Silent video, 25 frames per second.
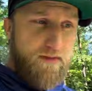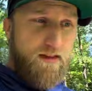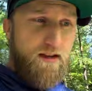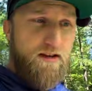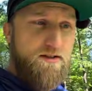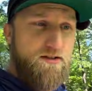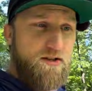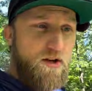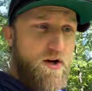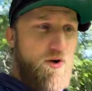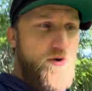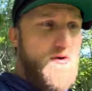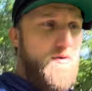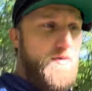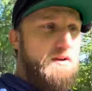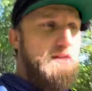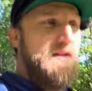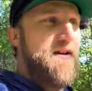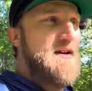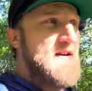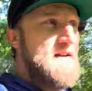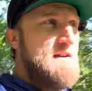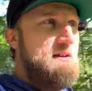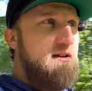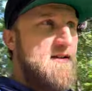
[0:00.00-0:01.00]
So
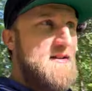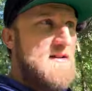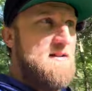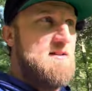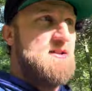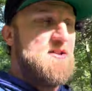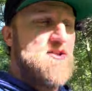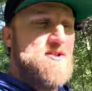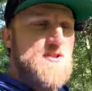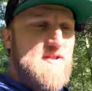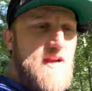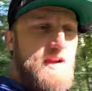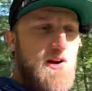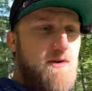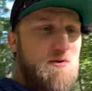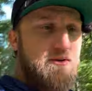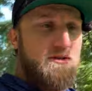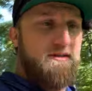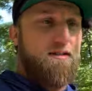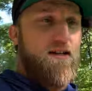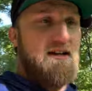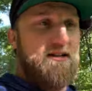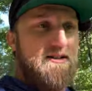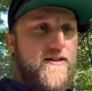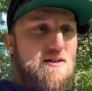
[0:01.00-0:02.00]
the shower
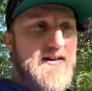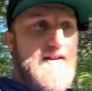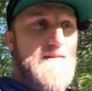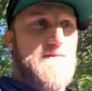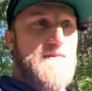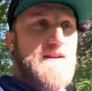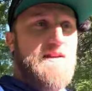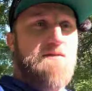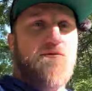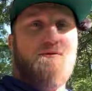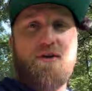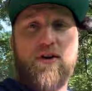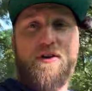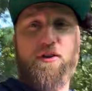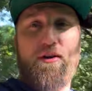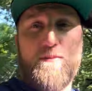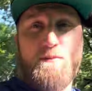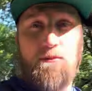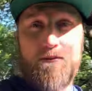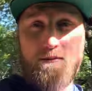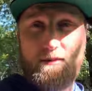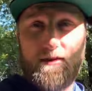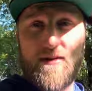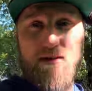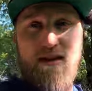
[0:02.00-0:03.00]
is actually going to be in front of
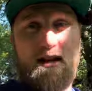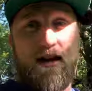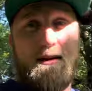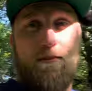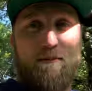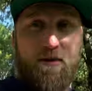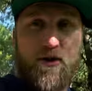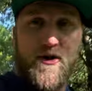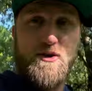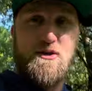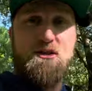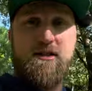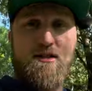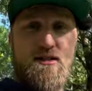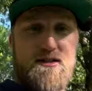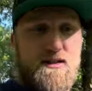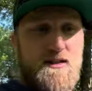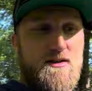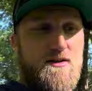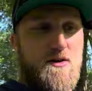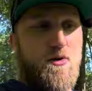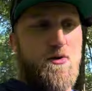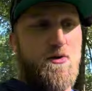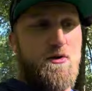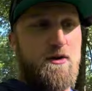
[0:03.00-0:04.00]
the emergency
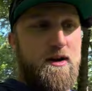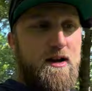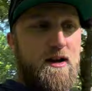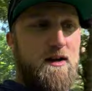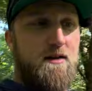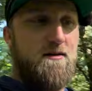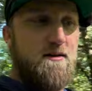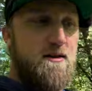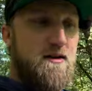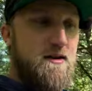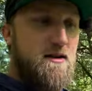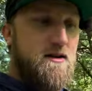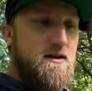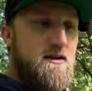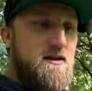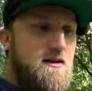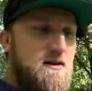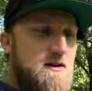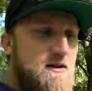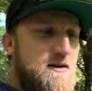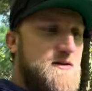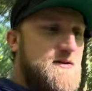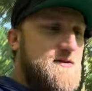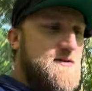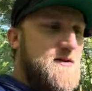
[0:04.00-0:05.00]
door now.
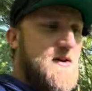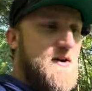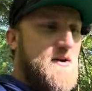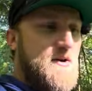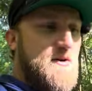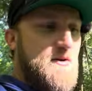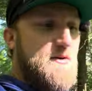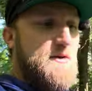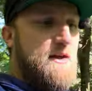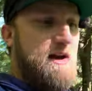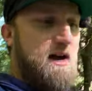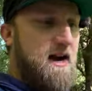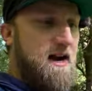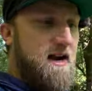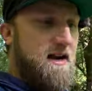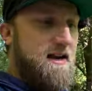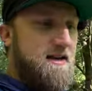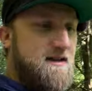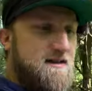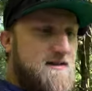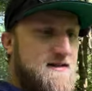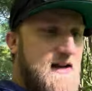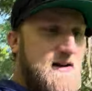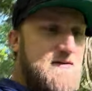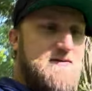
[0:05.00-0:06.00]
So that
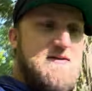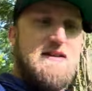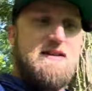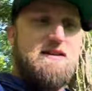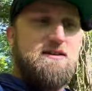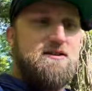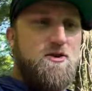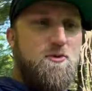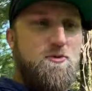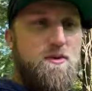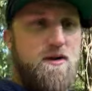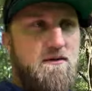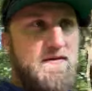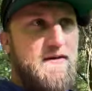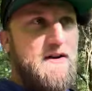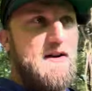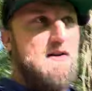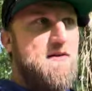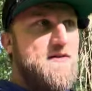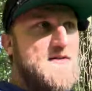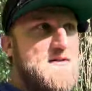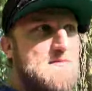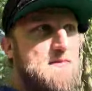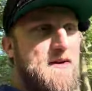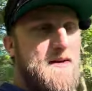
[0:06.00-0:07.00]
is, I've seen so many
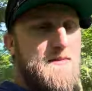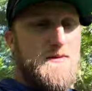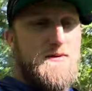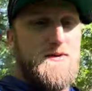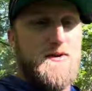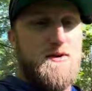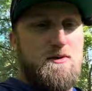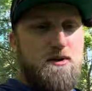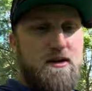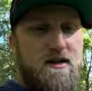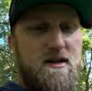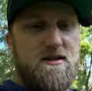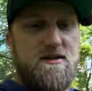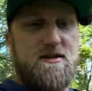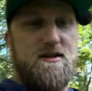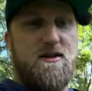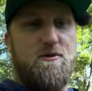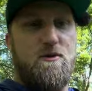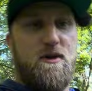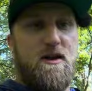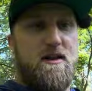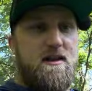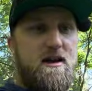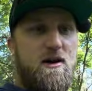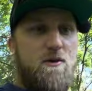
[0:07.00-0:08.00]
videos of people doing it, so
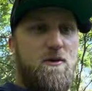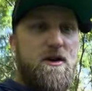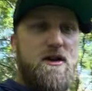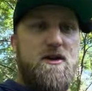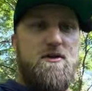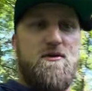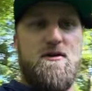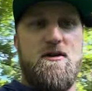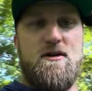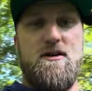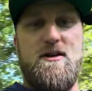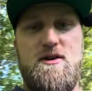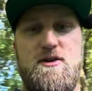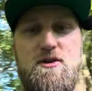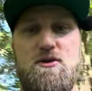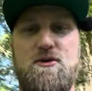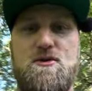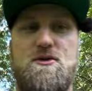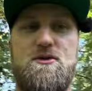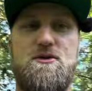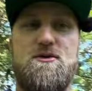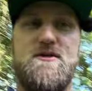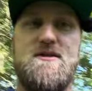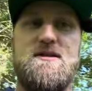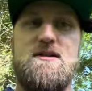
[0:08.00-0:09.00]
that way you can
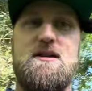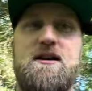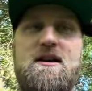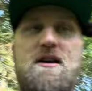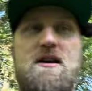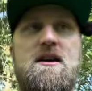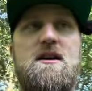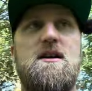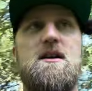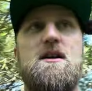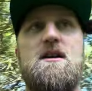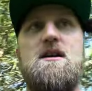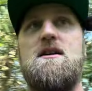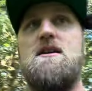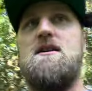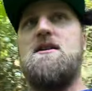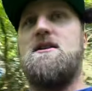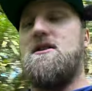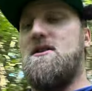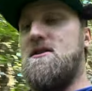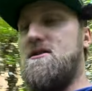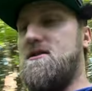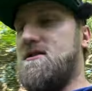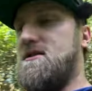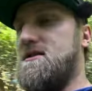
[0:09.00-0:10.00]
use
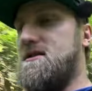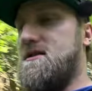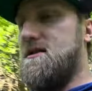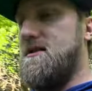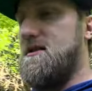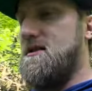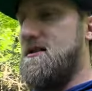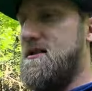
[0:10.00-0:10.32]
your